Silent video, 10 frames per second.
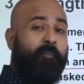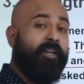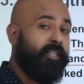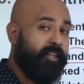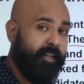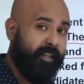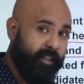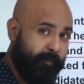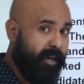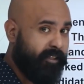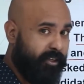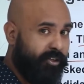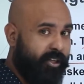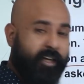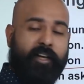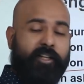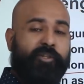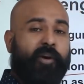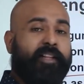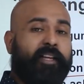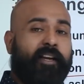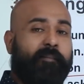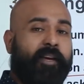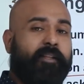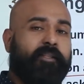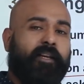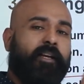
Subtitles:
presented in the passage. Strengthening means